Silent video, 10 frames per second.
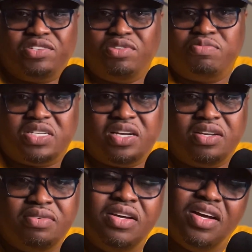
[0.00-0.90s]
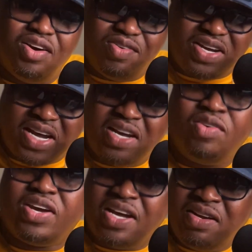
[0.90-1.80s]
You know what I'm saying?
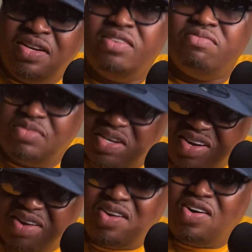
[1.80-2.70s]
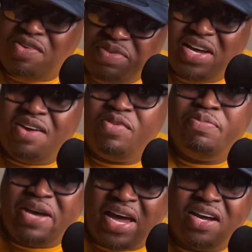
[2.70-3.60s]
Okay. Calm down. We
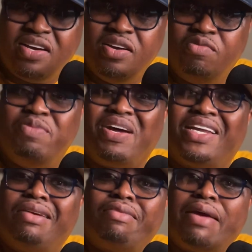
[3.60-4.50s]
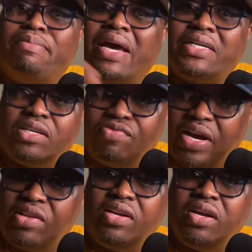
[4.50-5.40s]
back. We about to get right back to the
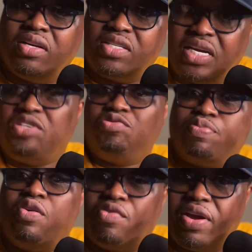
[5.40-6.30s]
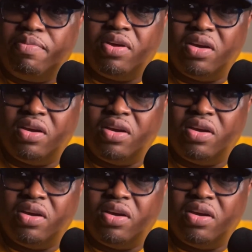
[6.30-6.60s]
regular scheduled programming.